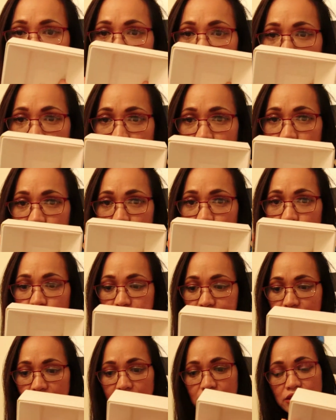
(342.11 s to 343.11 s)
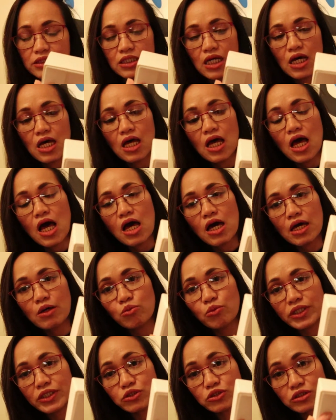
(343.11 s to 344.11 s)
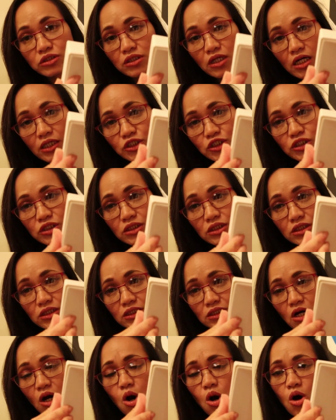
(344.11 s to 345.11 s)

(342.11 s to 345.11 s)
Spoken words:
paperboard, and when you touch it,